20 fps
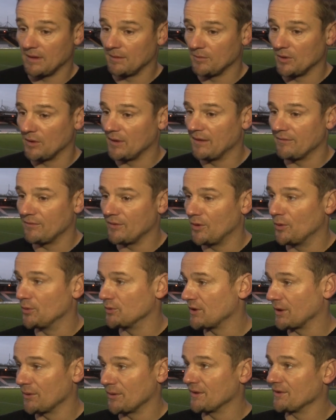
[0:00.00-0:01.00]
I'm not
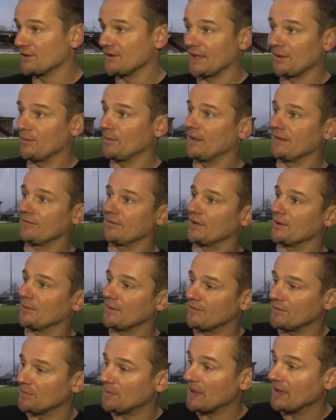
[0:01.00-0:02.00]
also going to say we're never going to
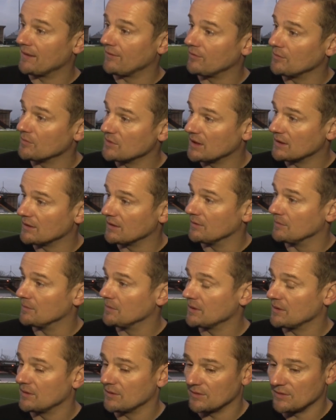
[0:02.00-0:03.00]
have a player from Sunderland,
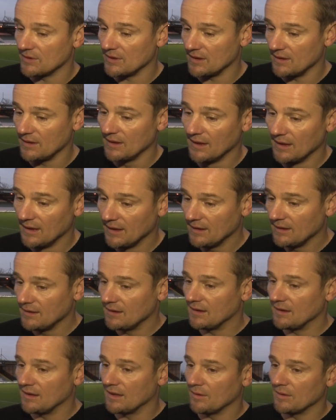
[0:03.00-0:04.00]
because
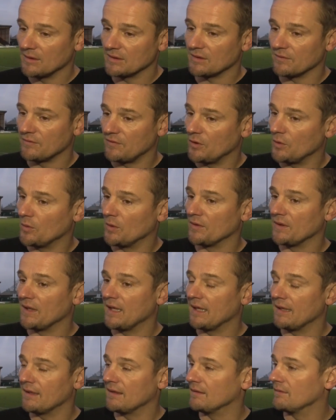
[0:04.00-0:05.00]
you know, there's a few on
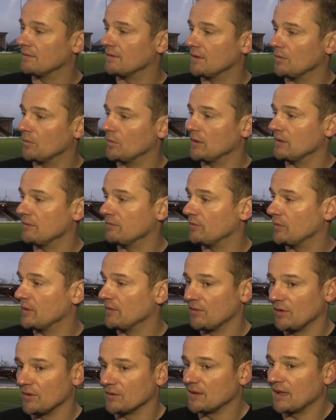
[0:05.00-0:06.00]
there that
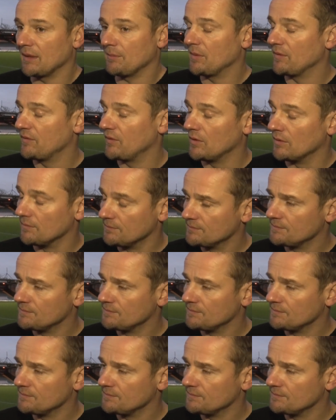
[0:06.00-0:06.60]
we've looked at before.